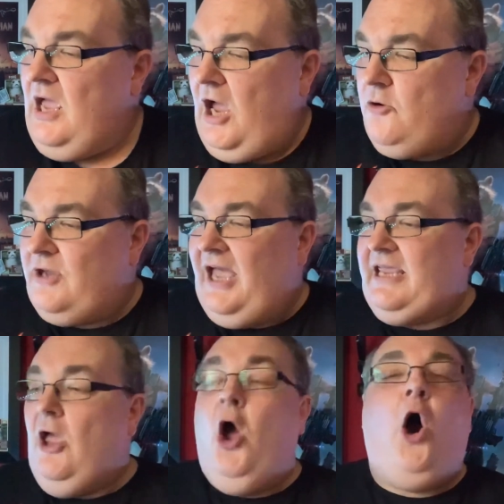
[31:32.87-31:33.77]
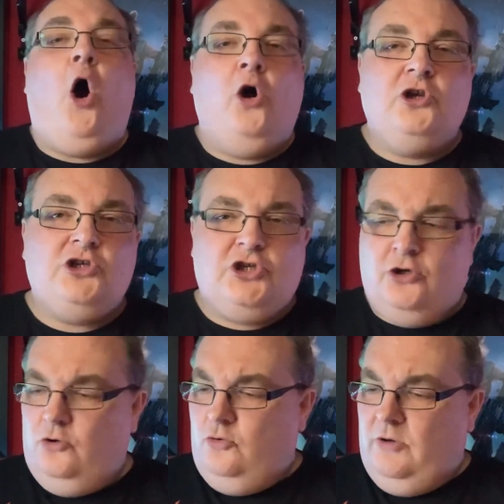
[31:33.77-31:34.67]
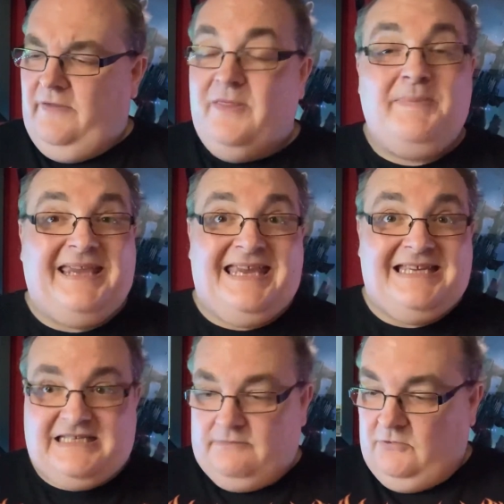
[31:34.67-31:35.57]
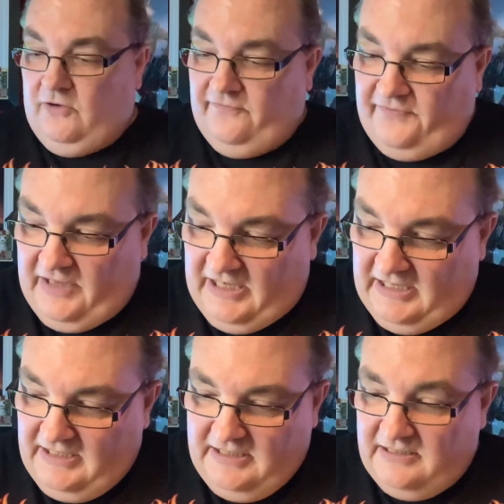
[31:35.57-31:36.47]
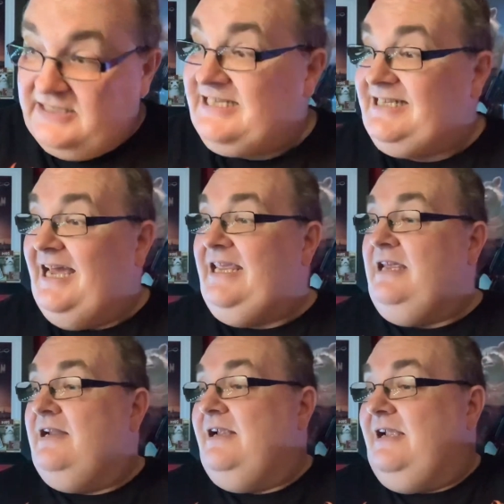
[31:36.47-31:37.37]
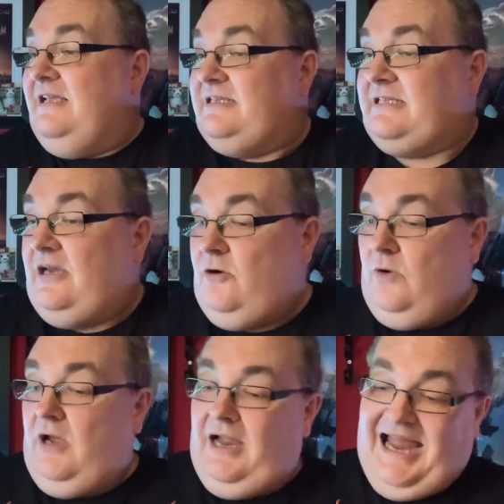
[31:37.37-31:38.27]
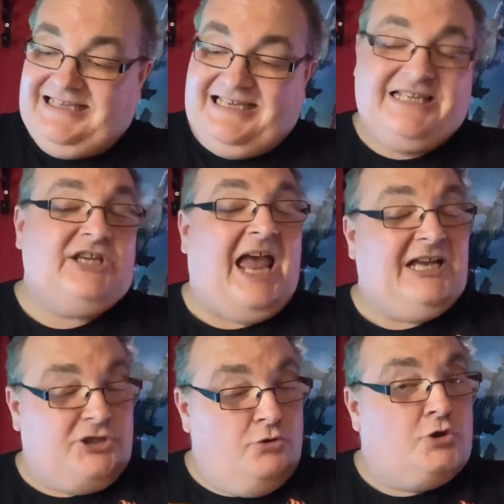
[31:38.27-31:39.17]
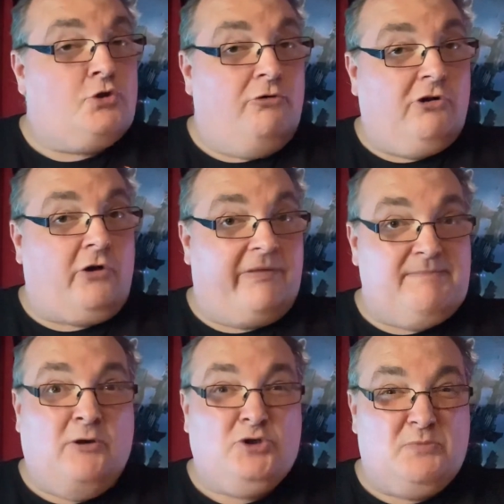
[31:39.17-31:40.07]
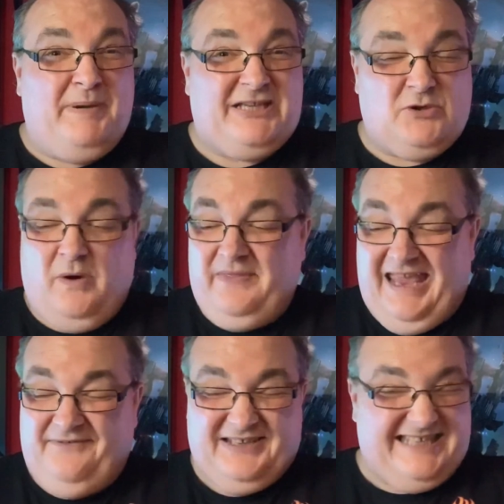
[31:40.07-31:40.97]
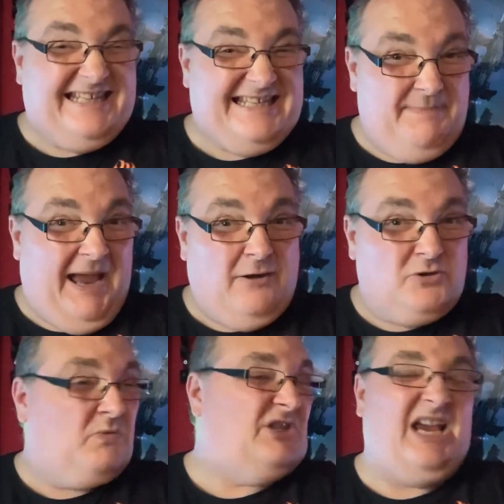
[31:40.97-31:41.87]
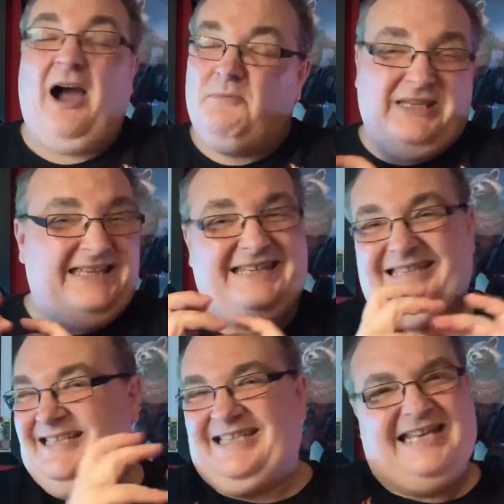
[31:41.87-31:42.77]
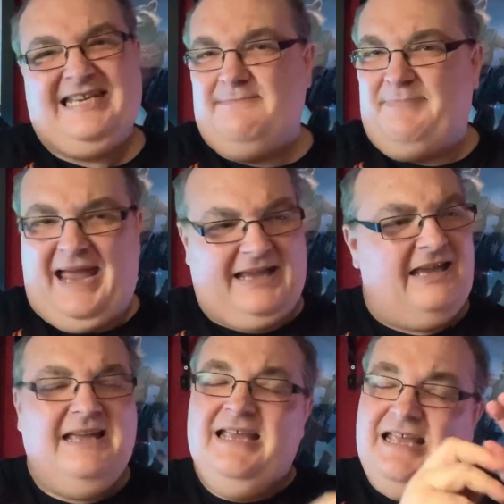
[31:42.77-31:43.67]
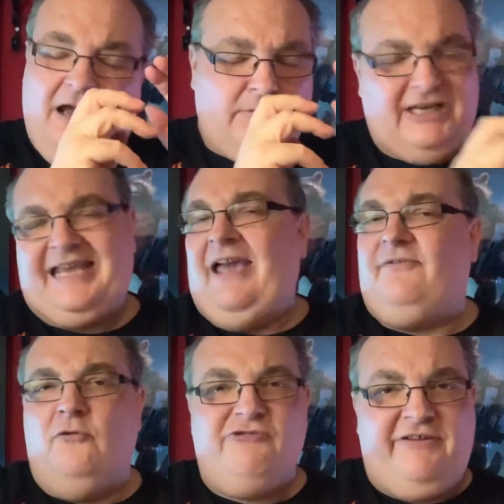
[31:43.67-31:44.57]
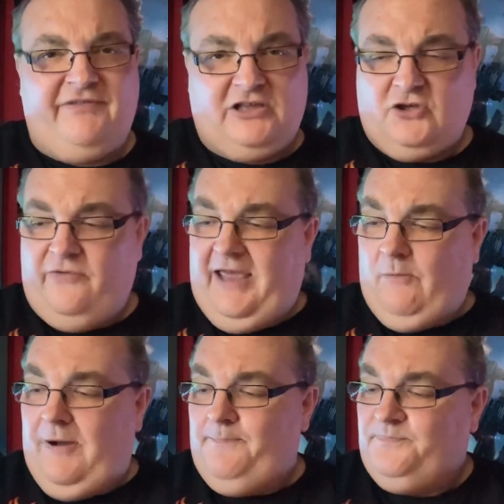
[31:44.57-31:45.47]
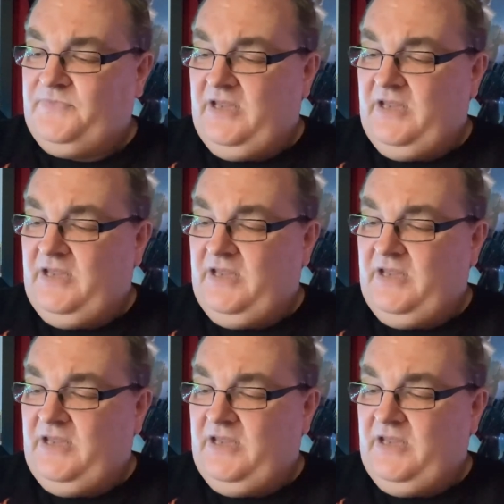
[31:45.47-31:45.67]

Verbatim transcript: Okay, on to the biggies of uh, today. So uh, as I, as you saw, I've got the motion picture one there for £60, which I'm sending back. I'm going to get a full refund on that one.